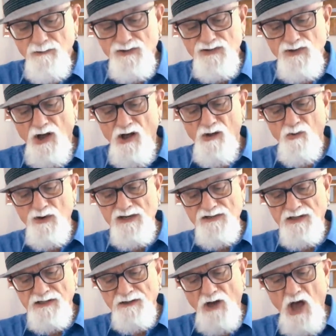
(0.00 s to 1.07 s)
was always
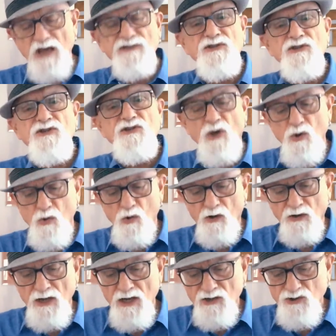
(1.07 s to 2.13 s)
a lost
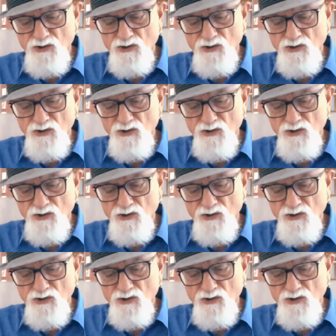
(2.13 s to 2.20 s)
soul,